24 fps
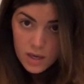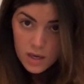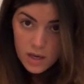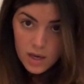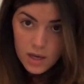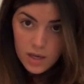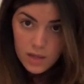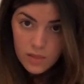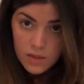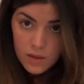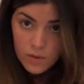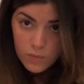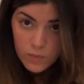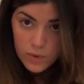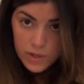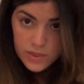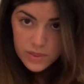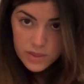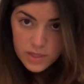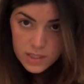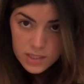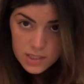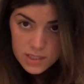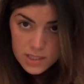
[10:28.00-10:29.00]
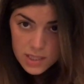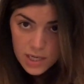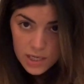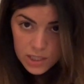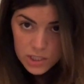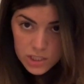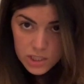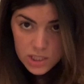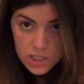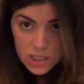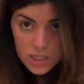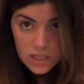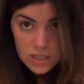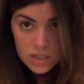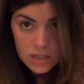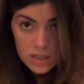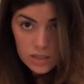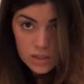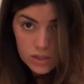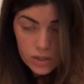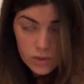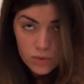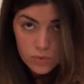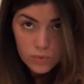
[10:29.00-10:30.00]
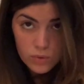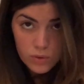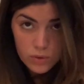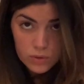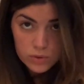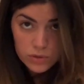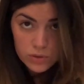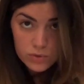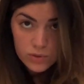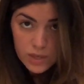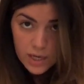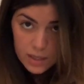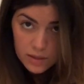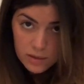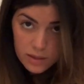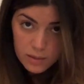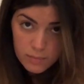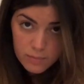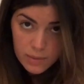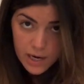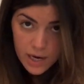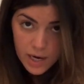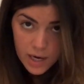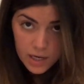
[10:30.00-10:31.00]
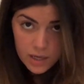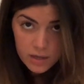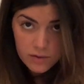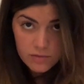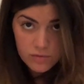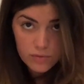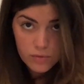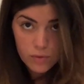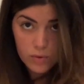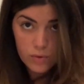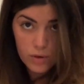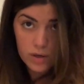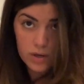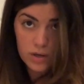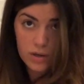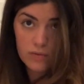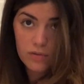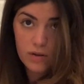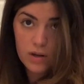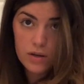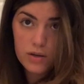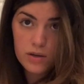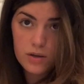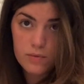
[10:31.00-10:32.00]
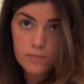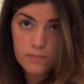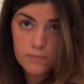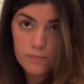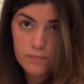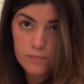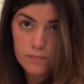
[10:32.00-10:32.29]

And then with this section, you roll directly back for your volume.